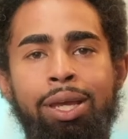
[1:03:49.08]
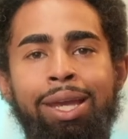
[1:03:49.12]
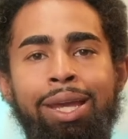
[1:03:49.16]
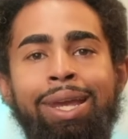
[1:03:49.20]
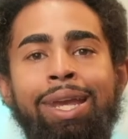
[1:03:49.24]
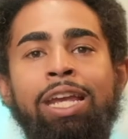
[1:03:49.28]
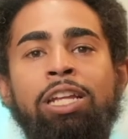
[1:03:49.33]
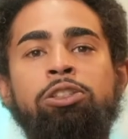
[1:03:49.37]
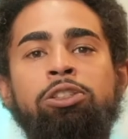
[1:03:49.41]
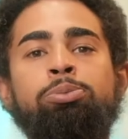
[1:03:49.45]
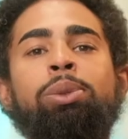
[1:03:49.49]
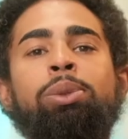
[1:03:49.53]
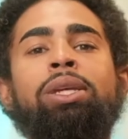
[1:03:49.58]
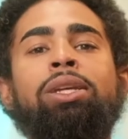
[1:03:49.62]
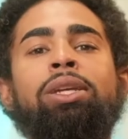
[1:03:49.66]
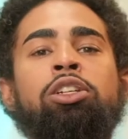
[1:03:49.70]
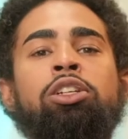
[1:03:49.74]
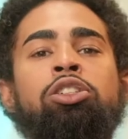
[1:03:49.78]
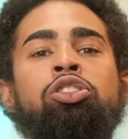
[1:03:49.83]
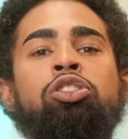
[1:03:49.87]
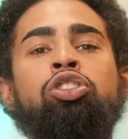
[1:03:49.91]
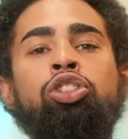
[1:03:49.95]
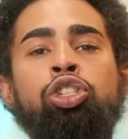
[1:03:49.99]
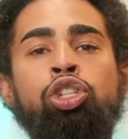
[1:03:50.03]
It's
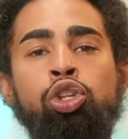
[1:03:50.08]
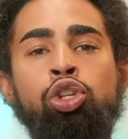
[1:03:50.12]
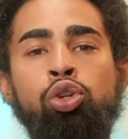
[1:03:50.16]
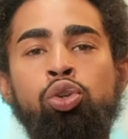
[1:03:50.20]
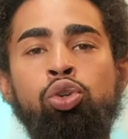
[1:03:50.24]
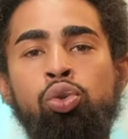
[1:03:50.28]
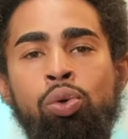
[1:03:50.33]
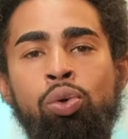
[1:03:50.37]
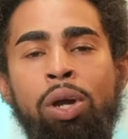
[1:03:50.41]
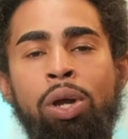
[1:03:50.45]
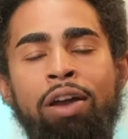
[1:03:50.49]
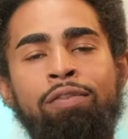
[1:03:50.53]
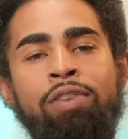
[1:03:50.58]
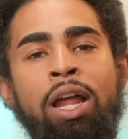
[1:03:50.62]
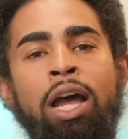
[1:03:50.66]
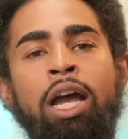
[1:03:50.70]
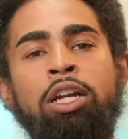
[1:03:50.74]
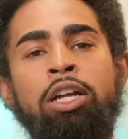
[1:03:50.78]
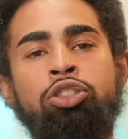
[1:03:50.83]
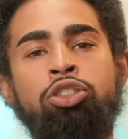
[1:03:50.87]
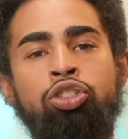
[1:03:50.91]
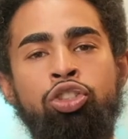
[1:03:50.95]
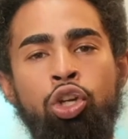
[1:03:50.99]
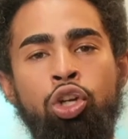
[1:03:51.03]
because you have
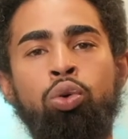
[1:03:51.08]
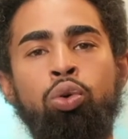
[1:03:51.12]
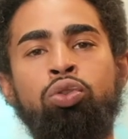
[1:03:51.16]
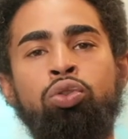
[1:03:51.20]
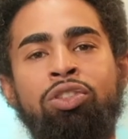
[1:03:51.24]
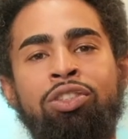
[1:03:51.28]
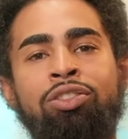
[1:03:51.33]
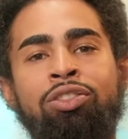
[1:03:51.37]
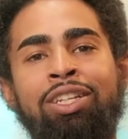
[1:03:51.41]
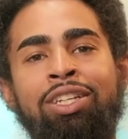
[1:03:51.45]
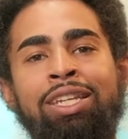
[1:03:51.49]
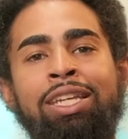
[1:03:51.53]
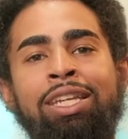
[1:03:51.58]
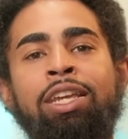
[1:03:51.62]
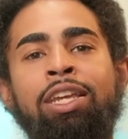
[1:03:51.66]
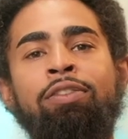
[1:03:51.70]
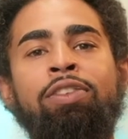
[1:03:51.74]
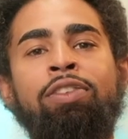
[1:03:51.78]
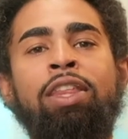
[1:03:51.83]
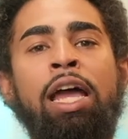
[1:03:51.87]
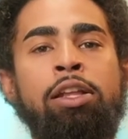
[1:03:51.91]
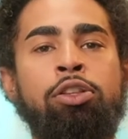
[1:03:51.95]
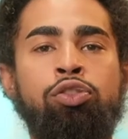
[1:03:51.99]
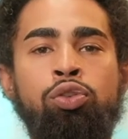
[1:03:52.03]
not chosen to give
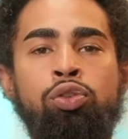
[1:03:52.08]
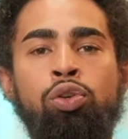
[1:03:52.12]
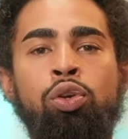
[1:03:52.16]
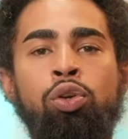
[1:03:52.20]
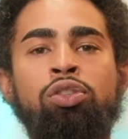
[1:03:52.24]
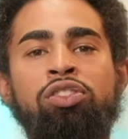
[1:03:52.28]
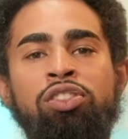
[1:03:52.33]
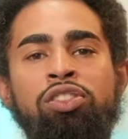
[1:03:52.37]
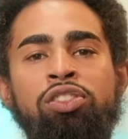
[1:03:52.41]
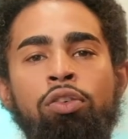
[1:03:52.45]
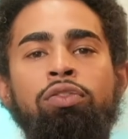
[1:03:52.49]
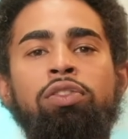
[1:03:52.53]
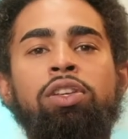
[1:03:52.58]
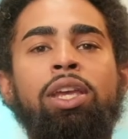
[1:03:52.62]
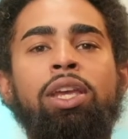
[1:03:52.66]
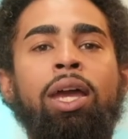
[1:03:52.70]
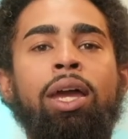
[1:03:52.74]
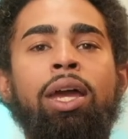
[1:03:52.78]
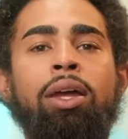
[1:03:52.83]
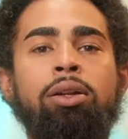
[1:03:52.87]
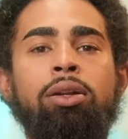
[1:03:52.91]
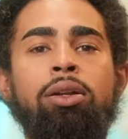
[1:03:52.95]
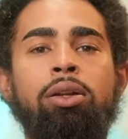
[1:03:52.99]
that to yourself yet.